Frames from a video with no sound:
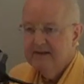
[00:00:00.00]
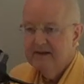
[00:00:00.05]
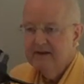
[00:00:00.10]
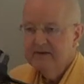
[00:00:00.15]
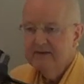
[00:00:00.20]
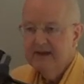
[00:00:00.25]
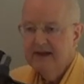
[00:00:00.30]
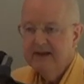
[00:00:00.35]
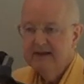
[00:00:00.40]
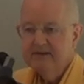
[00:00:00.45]

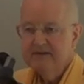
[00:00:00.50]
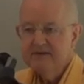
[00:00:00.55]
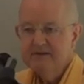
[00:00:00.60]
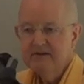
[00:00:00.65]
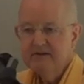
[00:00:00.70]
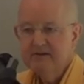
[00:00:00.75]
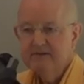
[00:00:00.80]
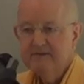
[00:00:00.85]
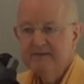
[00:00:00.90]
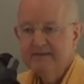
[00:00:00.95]
Okay,
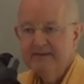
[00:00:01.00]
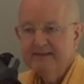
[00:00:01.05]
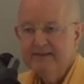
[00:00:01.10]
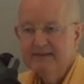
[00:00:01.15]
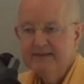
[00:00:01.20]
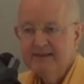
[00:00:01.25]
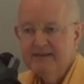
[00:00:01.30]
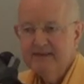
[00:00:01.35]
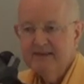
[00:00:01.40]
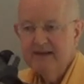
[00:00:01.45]
so
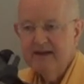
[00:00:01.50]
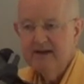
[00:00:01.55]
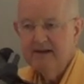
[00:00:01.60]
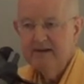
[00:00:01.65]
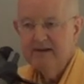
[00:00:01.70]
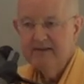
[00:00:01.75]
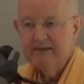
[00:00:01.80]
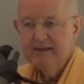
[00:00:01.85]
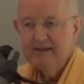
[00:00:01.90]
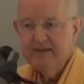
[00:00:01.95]

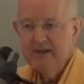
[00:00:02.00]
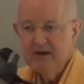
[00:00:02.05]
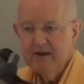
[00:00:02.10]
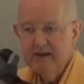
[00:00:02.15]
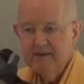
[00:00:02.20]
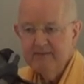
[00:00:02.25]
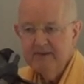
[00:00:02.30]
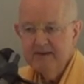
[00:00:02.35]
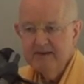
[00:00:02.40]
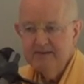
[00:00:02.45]
uh, now
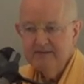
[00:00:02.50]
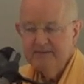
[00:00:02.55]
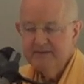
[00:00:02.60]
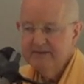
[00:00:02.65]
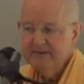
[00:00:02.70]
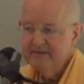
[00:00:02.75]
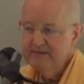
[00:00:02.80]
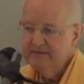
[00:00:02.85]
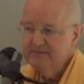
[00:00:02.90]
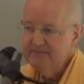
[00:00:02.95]
I'm going to
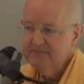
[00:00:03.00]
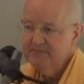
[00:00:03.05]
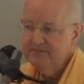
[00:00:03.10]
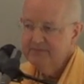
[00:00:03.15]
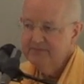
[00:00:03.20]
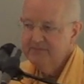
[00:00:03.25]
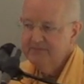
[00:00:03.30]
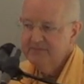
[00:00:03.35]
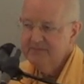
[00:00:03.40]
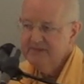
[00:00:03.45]

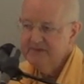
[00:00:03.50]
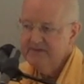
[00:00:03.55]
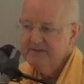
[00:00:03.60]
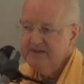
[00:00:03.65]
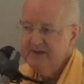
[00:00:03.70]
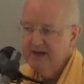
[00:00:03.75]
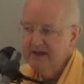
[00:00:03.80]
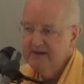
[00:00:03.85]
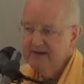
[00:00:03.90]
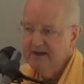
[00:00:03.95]

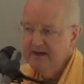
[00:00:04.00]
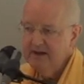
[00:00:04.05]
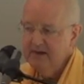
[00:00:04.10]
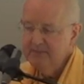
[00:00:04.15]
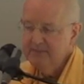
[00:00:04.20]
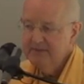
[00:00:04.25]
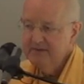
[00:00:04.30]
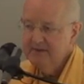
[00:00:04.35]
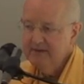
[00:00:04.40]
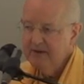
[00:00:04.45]
stand up.